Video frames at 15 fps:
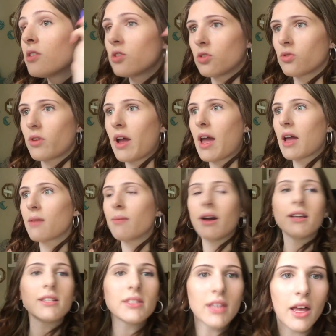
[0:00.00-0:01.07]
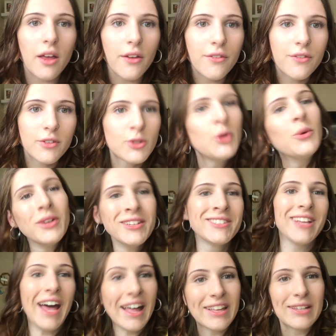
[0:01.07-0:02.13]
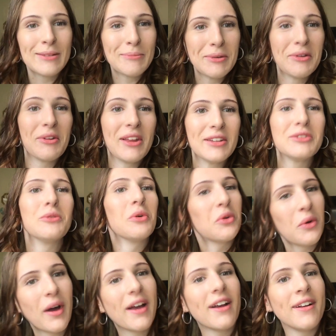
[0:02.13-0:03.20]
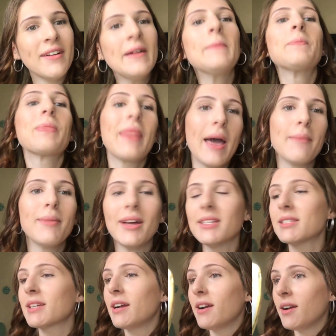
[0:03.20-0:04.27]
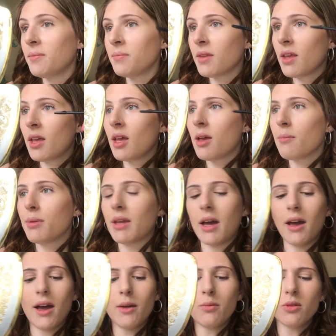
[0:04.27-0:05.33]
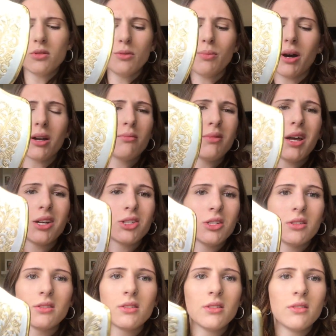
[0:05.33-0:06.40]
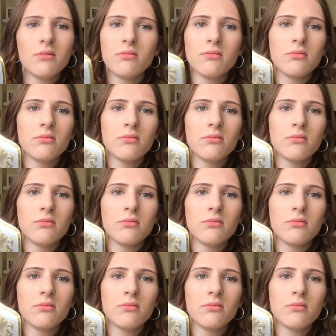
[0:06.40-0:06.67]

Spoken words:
drag myself to Sally's Beauty to acquire that mascara. But yeah, I won't do bottom lashes.